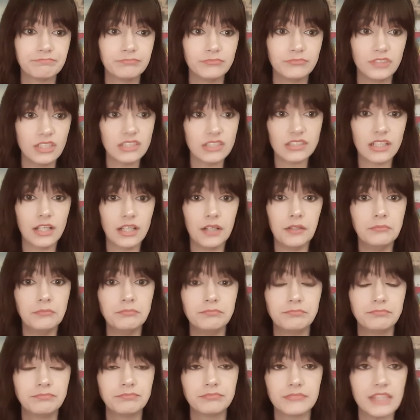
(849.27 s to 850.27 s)
Just
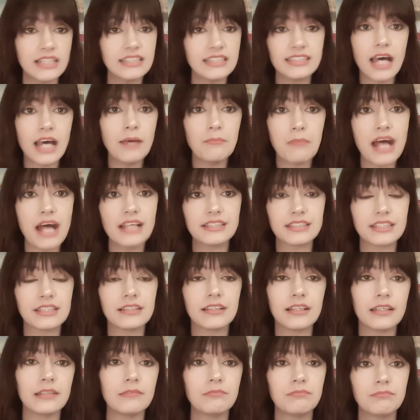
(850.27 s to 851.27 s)
no. It's not
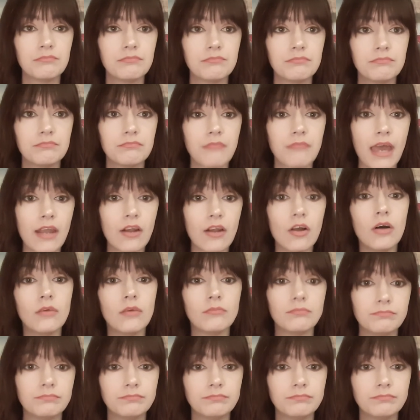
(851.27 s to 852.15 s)
masculine at all.